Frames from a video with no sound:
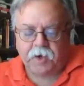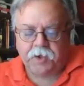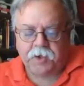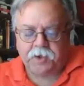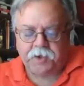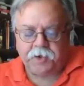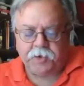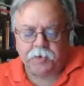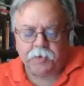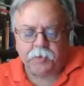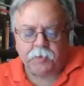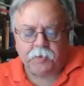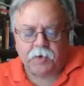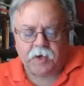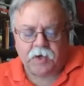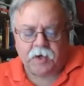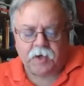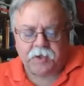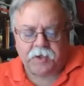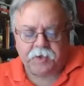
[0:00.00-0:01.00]
you
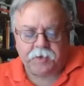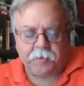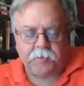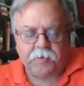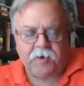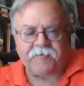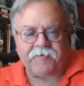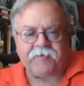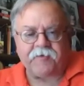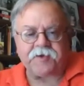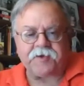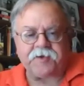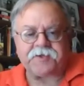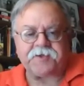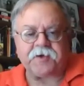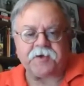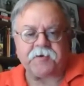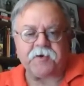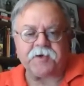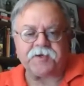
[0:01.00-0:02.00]
uh, you referenced
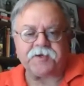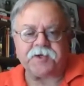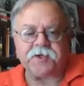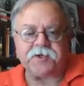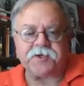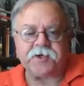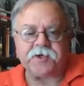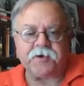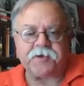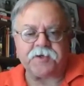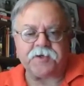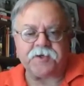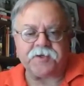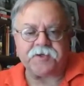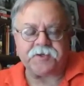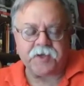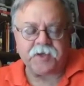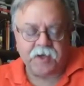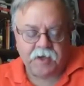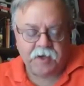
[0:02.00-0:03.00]
the Christian
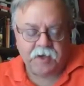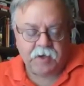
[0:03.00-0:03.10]
churches.